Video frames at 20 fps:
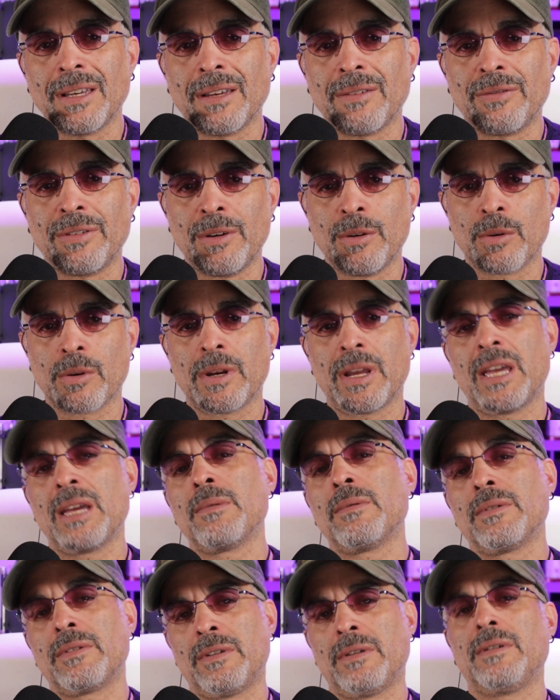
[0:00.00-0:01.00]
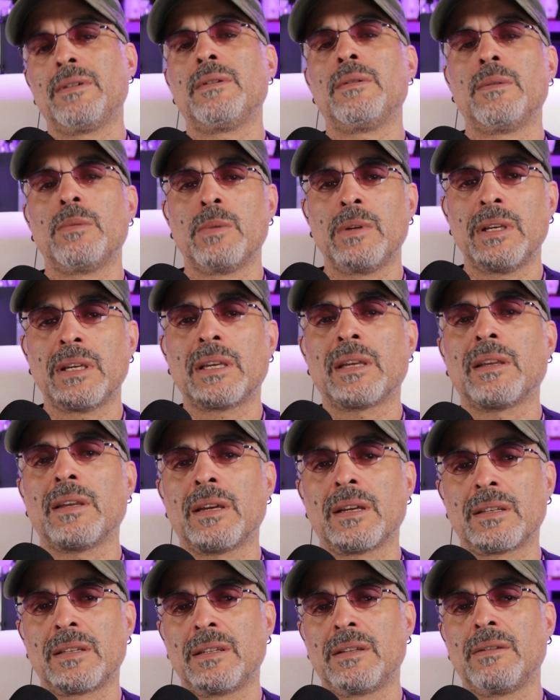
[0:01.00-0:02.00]
if you were able to
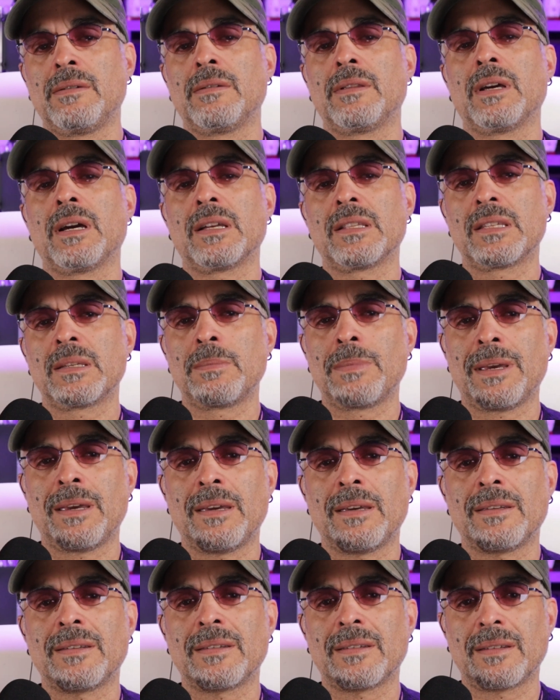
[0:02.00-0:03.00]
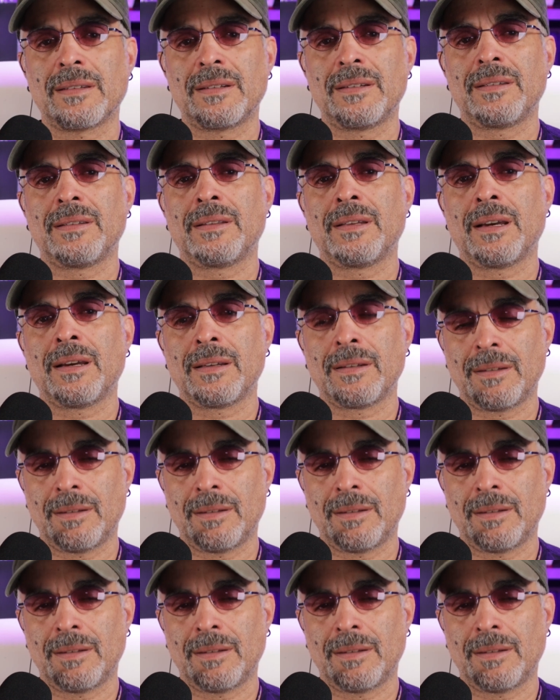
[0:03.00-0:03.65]
reconnect to that space, to that